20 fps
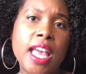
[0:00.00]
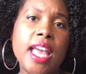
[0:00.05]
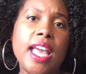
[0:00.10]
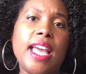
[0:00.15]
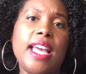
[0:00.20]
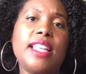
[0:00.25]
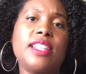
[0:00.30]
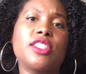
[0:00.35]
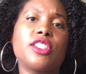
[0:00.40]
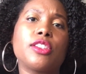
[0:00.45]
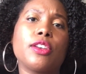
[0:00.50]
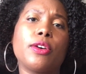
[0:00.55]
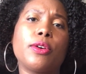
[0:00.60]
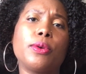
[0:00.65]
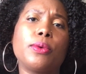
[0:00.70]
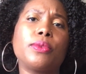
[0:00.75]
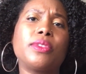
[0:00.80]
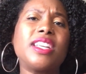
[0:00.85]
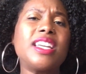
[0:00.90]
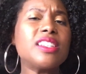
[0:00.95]
And
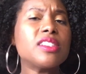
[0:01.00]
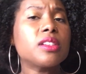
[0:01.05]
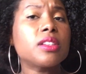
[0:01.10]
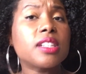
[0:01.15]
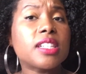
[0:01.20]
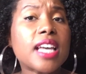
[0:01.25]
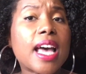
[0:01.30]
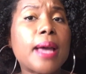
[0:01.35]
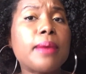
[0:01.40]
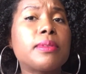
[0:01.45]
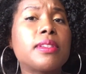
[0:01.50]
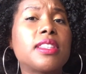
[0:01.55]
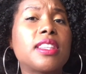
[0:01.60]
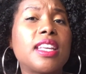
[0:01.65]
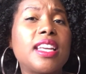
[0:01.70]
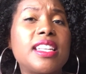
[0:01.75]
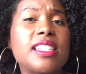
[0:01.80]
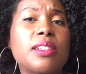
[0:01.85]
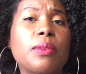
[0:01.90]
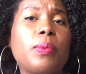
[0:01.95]
so these are the types of
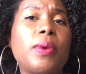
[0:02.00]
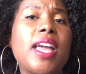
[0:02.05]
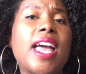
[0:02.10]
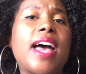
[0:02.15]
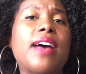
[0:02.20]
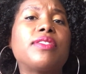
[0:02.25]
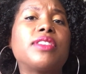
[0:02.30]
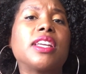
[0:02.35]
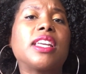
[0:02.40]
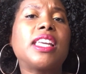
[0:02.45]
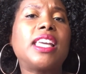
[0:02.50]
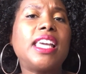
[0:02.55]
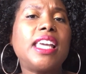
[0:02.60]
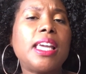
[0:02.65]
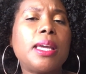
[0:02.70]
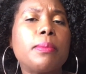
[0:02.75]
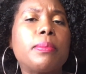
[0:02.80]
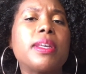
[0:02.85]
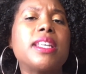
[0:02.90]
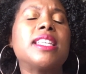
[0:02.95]
things that we have to
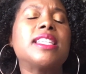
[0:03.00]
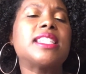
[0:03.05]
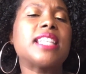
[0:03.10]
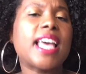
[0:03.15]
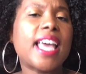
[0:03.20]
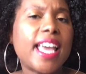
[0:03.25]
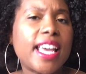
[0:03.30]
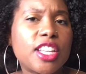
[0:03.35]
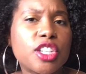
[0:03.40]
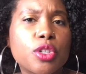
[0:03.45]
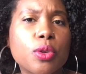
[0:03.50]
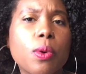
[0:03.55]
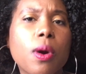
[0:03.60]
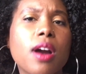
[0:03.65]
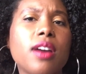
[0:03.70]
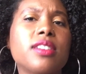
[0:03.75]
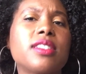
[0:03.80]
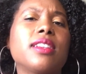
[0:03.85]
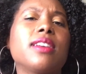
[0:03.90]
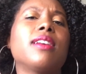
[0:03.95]
keep saying to
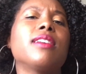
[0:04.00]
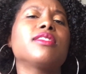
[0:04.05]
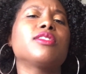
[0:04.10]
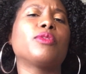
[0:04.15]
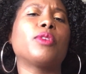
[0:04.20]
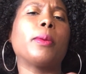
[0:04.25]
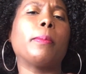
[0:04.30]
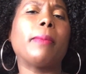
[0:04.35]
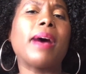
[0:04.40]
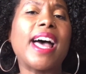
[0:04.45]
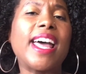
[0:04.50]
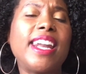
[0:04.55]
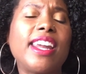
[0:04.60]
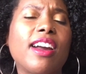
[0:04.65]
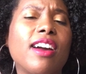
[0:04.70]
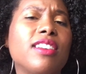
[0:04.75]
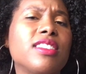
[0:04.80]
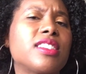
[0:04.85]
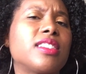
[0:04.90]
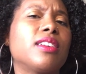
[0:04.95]
ourselves and reminding
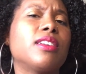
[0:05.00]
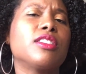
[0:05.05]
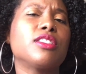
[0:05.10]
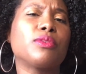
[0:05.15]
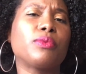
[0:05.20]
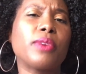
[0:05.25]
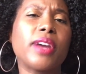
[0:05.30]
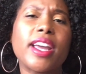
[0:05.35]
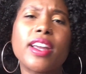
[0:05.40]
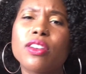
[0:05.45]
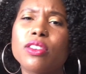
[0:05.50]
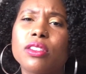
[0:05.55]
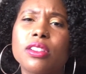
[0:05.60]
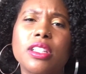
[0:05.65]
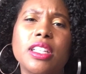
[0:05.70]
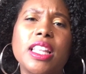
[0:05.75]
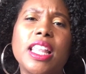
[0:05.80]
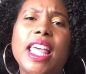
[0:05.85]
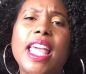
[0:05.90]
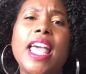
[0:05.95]
ourselves
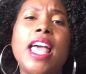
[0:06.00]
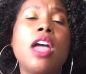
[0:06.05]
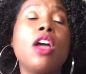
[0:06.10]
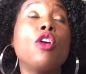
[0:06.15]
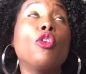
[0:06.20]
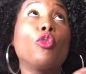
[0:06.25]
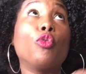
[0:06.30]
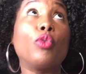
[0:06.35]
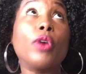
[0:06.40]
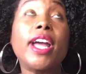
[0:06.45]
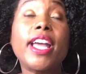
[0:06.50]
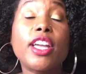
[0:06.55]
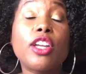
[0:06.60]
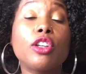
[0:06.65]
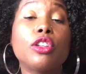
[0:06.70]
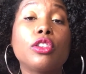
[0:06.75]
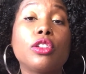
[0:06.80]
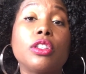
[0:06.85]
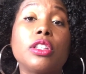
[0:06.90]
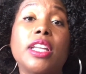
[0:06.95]
regularly
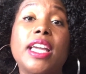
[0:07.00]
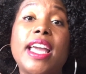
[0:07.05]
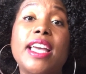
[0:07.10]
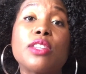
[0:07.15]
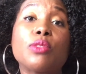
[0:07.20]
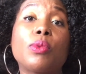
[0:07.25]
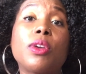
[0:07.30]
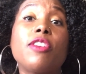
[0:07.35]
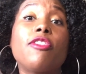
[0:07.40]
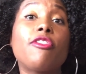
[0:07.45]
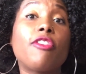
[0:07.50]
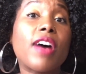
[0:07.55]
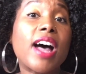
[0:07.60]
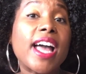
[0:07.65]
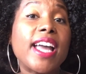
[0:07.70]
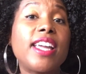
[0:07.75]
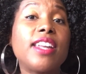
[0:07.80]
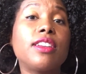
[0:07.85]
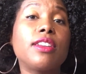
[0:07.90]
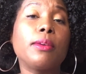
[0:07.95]
as we
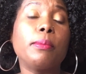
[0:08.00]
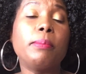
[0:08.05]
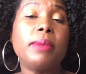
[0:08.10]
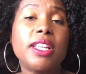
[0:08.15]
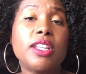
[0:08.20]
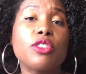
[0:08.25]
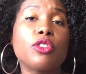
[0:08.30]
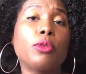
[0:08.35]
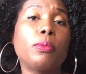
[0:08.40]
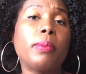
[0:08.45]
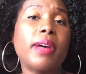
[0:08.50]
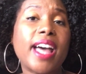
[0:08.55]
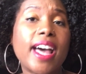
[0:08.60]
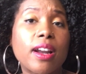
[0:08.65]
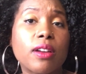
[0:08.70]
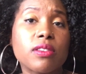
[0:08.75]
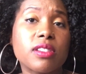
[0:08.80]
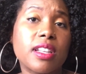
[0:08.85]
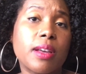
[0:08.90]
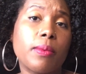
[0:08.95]
fight the mental
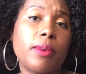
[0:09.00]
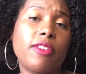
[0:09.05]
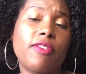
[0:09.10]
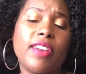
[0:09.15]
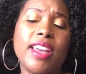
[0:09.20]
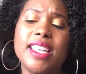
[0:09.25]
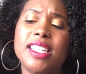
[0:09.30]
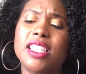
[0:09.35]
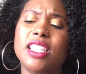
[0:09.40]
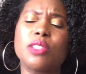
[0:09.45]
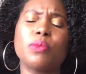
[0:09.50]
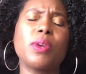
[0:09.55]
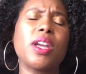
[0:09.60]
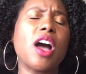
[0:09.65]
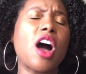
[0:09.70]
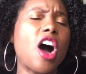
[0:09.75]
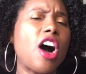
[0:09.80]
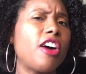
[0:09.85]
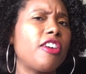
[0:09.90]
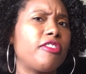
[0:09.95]
battles that we face, because we
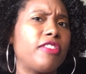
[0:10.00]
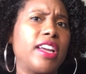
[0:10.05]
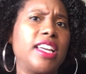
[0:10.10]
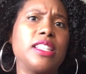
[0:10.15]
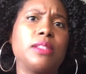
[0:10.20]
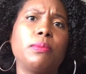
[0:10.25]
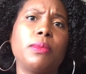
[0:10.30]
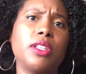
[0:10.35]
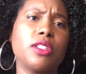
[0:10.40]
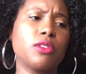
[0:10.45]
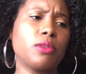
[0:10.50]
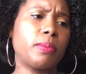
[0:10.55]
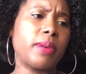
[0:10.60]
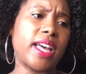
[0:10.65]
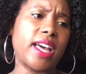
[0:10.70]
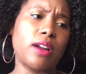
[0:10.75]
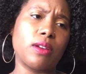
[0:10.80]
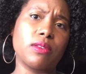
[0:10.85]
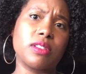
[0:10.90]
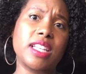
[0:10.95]
all face mental
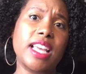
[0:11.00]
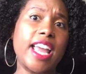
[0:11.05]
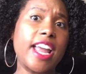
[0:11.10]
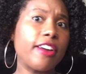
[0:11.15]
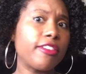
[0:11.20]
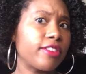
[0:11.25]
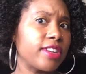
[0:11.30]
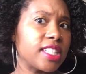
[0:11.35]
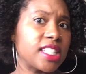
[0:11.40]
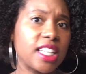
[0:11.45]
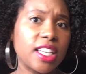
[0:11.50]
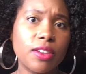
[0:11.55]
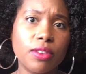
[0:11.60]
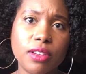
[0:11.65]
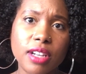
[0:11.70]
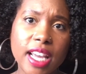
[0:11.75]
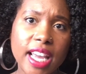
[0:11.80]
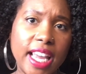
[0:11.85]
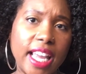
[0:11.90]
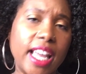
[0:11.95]
battles every single
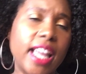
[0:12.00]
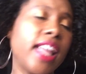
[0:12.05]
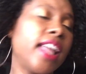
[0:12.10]
day.